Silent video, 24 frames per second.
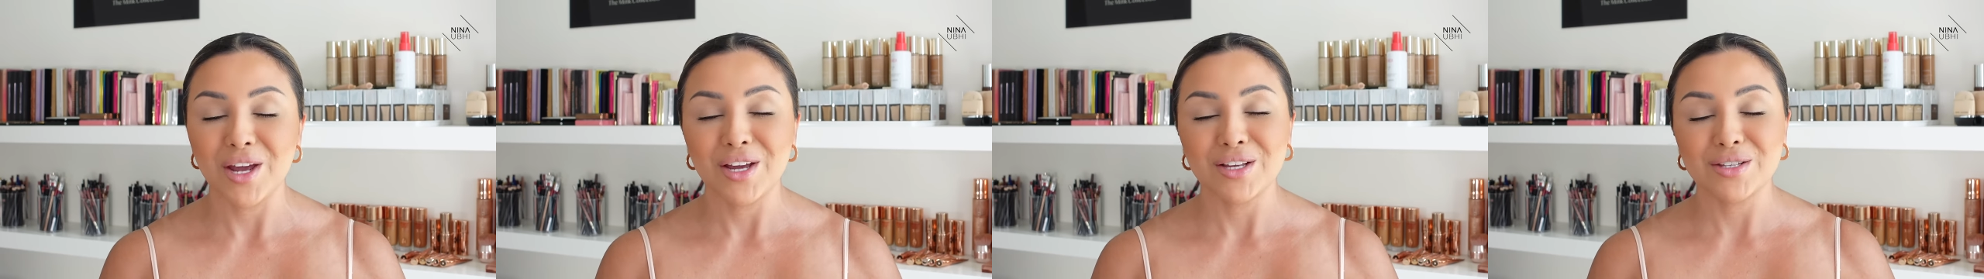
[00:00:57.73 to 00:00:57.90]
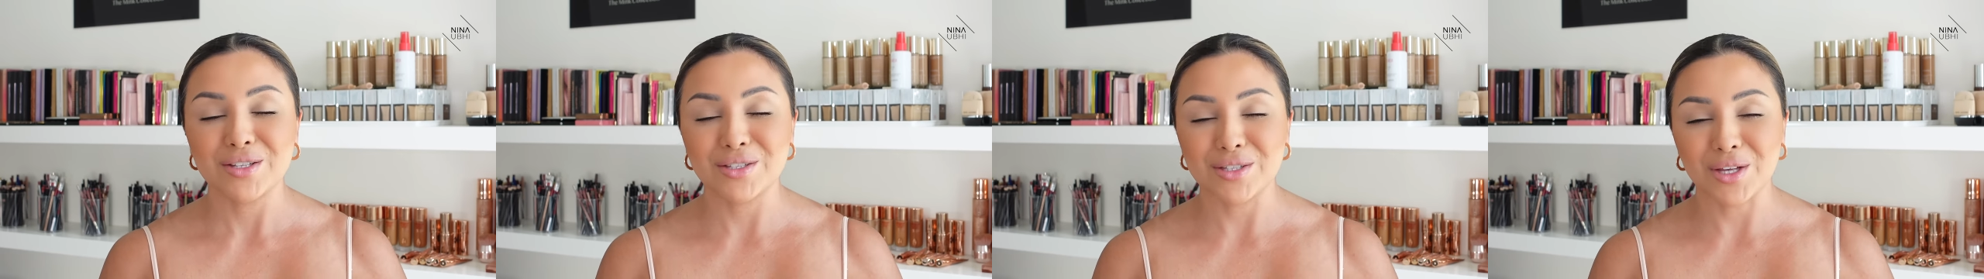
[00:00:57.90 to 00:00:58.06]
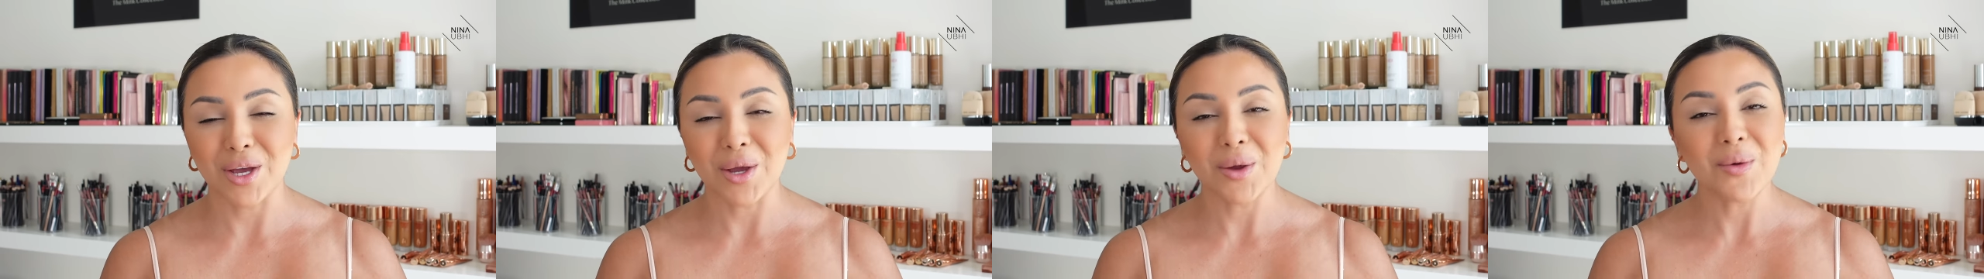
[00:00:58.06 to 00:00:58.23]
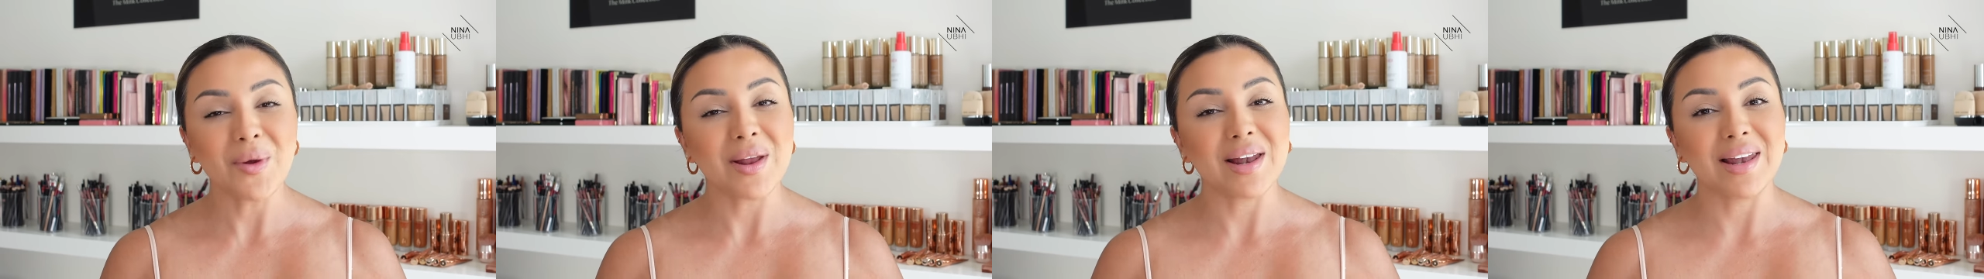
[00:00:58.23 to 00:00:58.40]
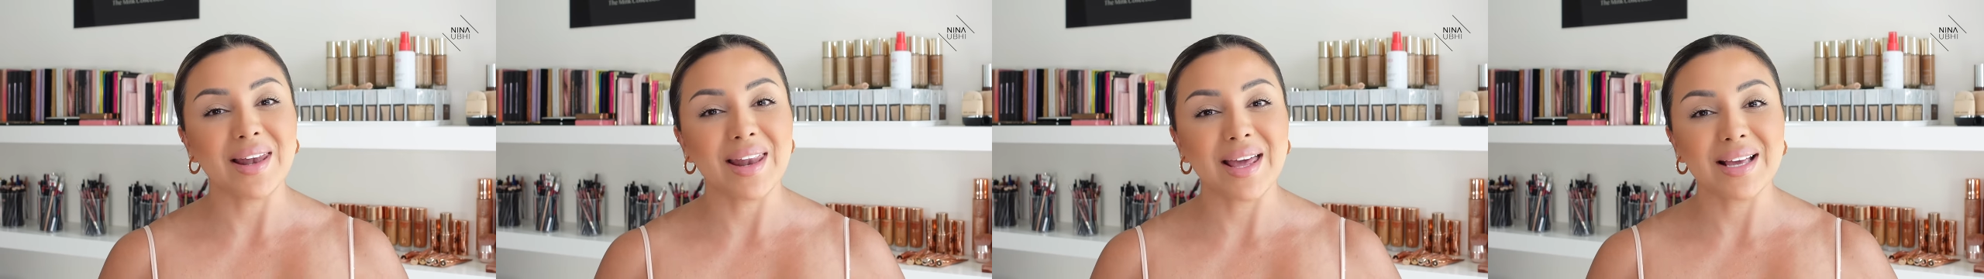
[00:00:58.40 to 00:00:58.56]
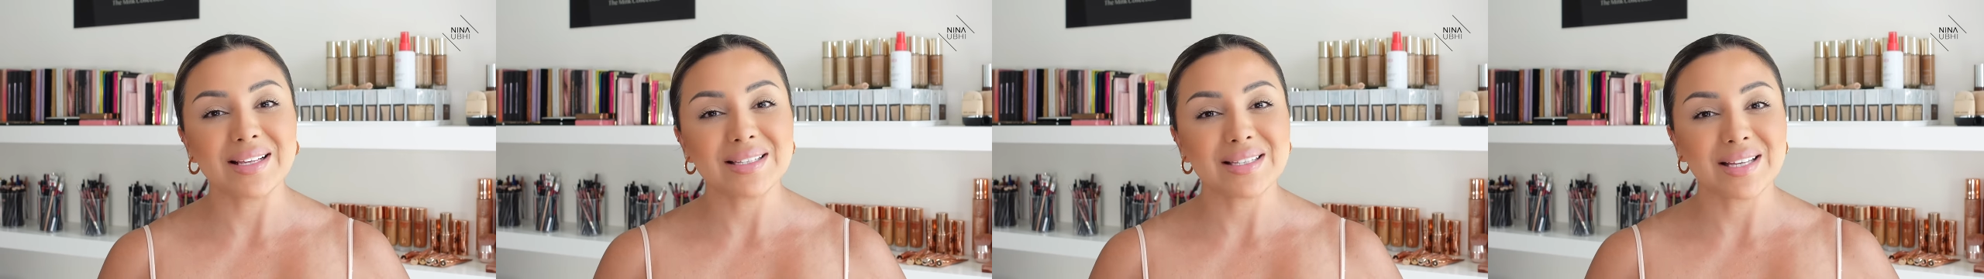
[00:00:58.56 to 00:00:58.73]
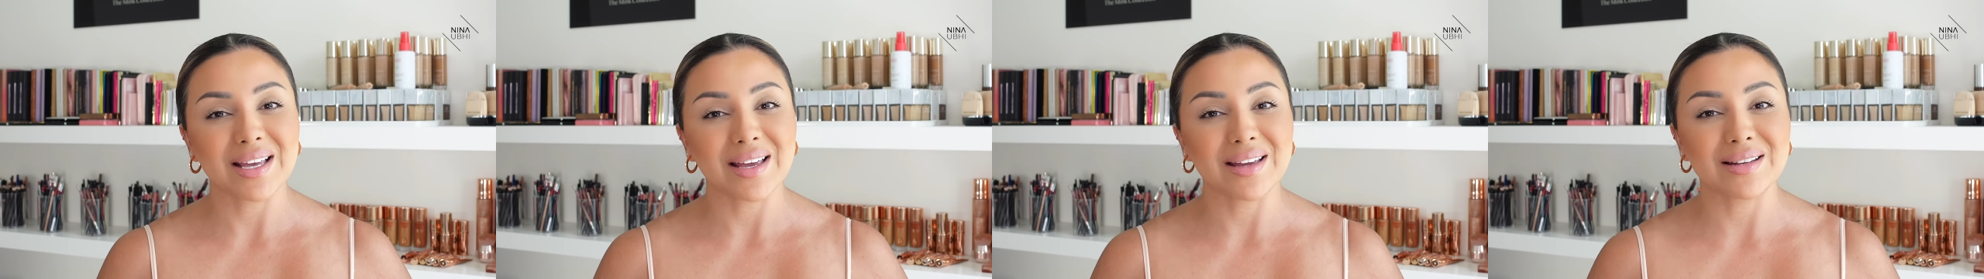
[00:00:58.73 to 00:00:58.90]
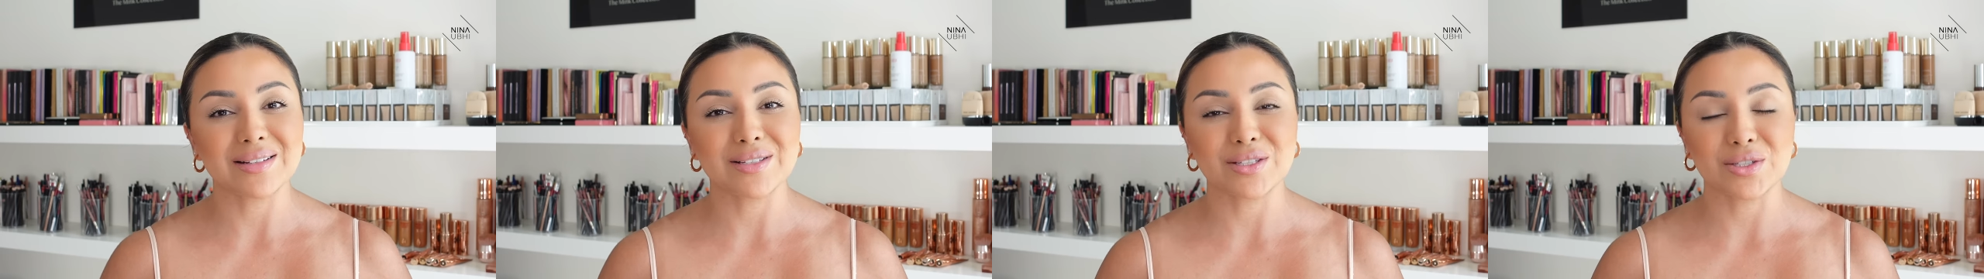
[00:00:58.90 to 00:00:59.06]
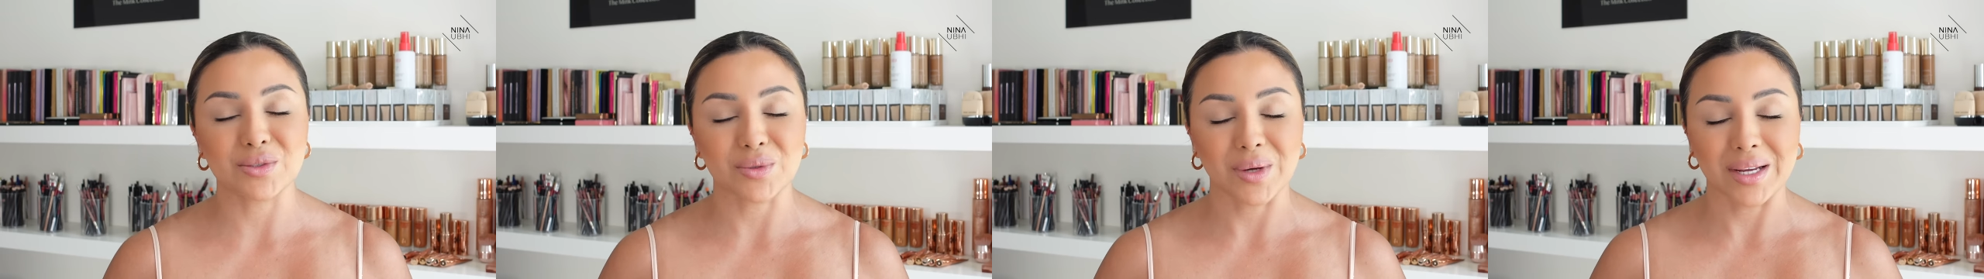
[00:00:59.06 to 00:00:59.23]
So let's head
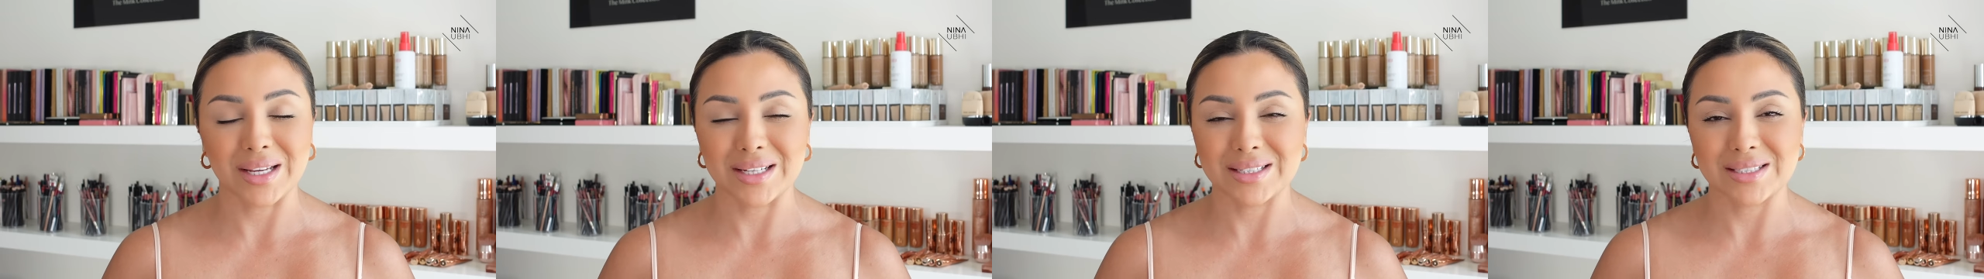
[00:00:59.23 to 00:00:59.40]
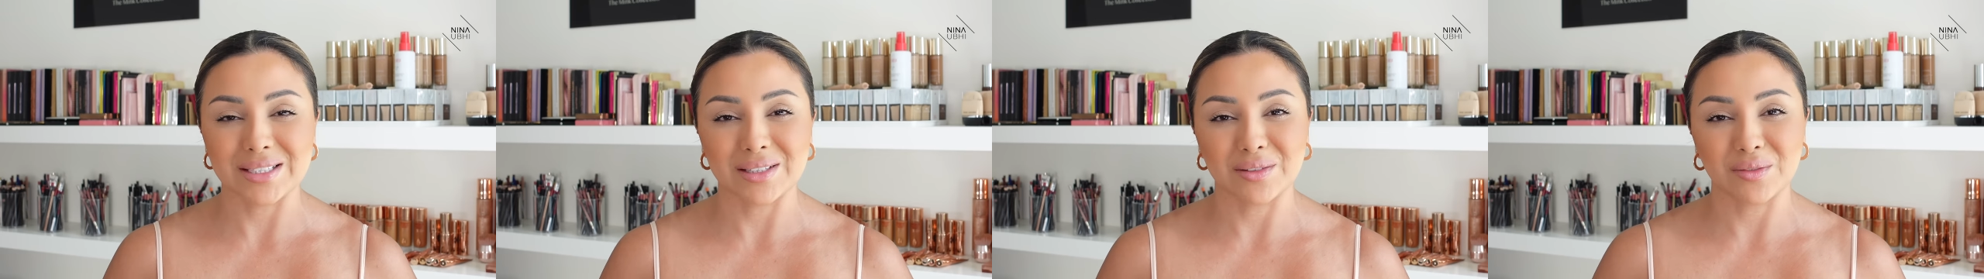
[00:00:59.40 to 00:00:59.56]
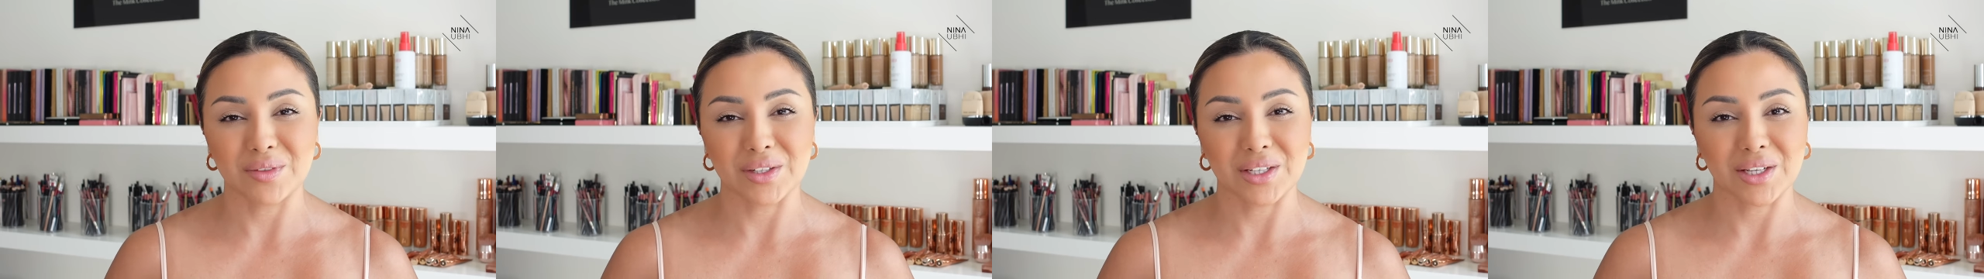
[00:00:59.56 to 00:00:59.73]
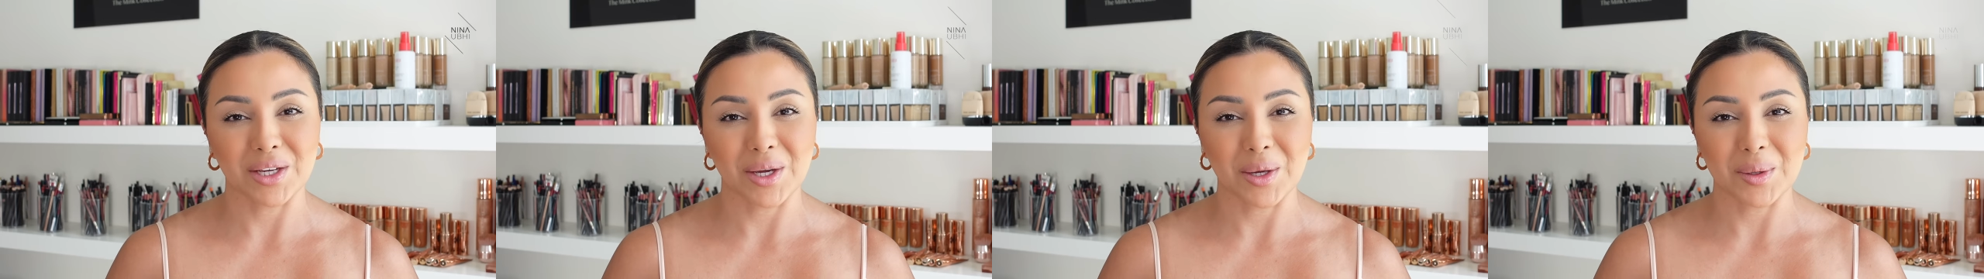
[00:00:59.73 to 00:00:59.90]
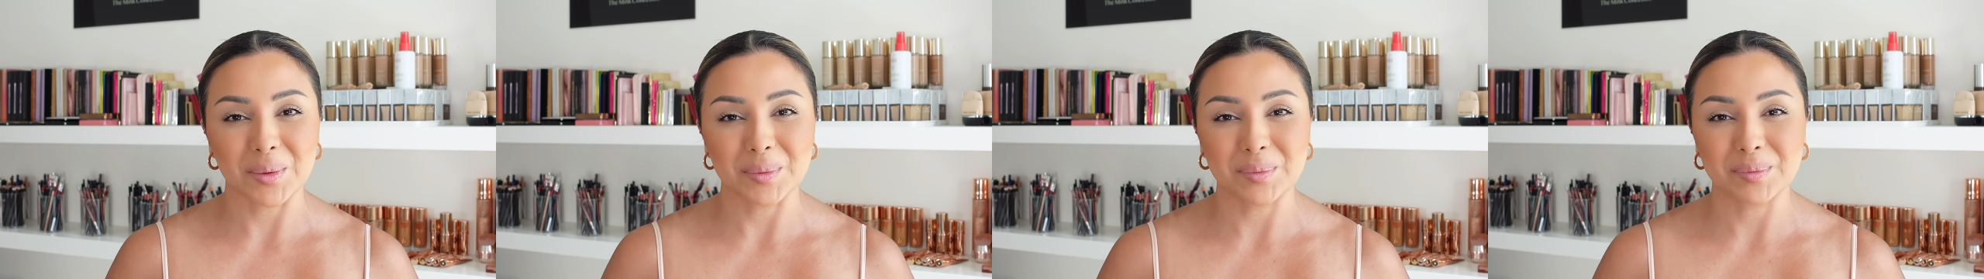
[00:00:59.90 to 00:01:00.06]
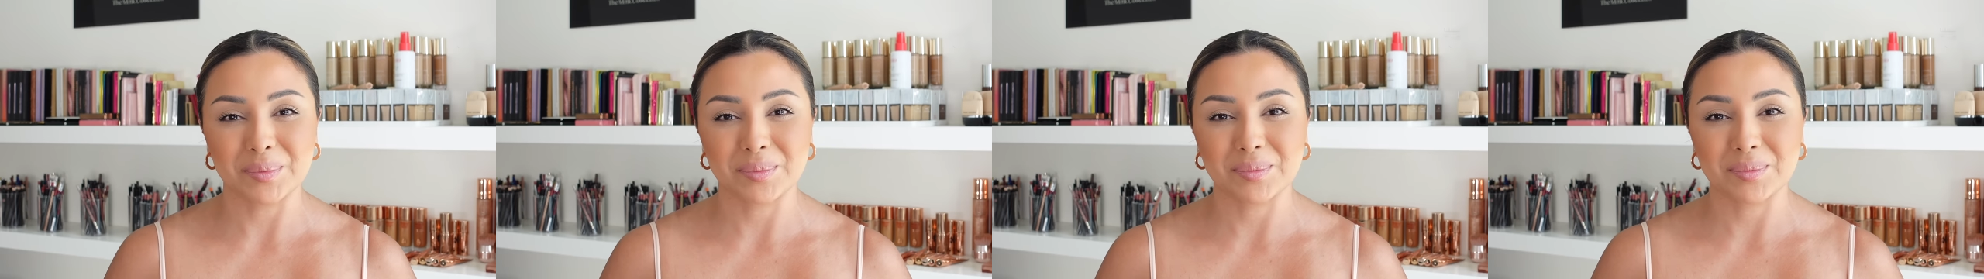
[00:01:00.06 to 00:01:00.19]
straight into the video.